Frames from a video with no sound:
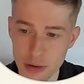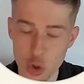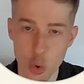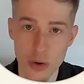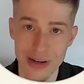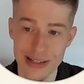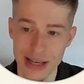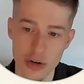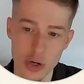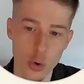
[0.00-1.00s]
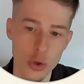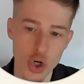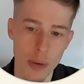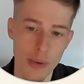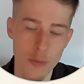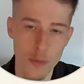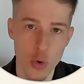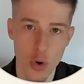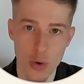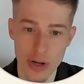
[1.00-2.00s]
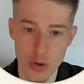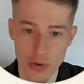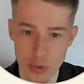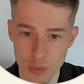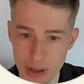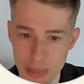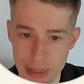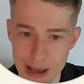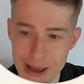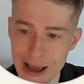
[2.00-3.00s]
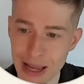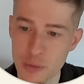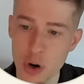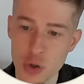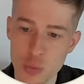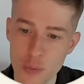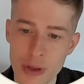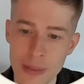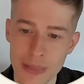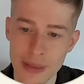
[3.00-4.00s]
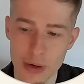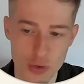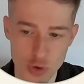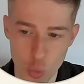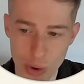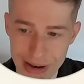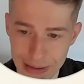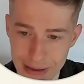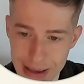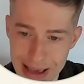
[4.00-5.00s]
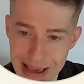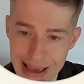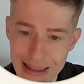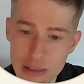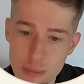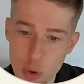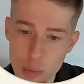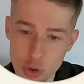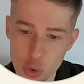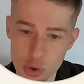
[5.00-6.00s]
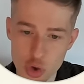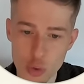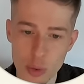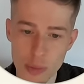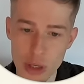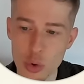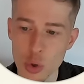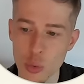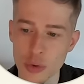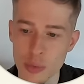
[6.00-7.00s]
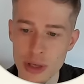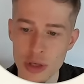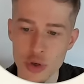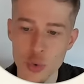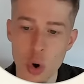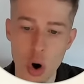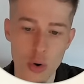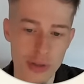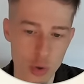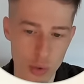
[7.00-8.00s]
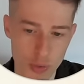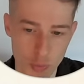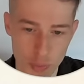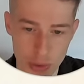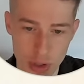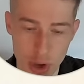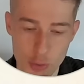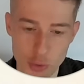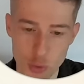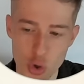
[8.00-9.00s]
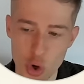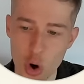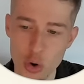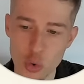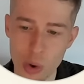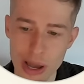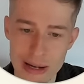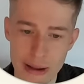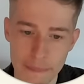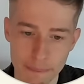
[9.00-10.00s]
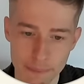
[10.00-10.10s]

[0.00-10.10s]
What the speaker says: Your desire can only show up if you are it already within. And if you aren't within, then there is no waiting. In the moment you assume to be who you want to be, you are in the wish fulfilled. So you can't wait